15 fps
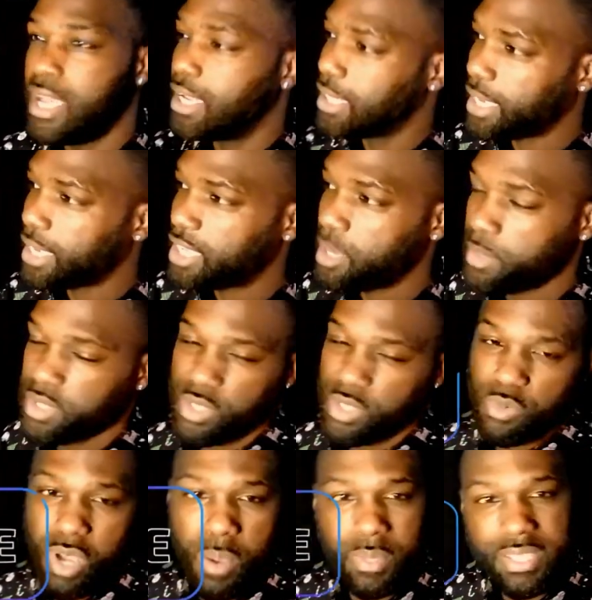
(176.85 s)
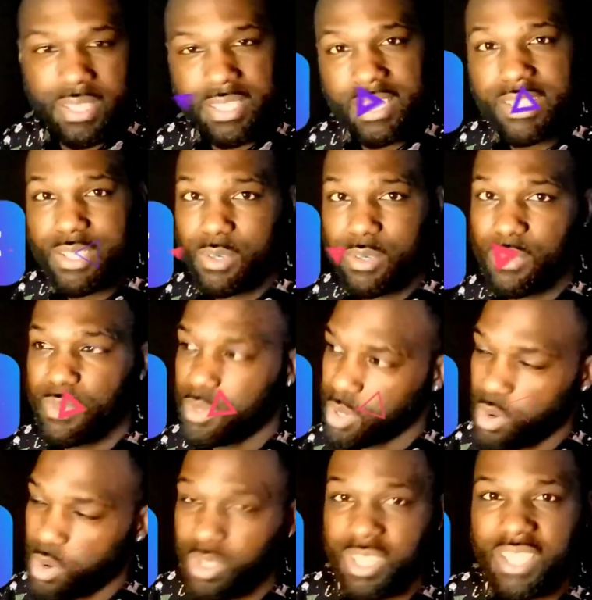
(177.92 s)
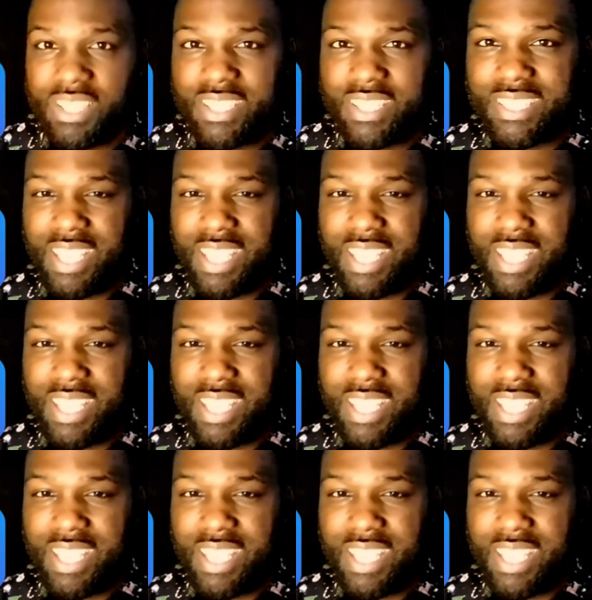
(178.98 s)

Like, comment, subscribe, and I'll see you on the other side.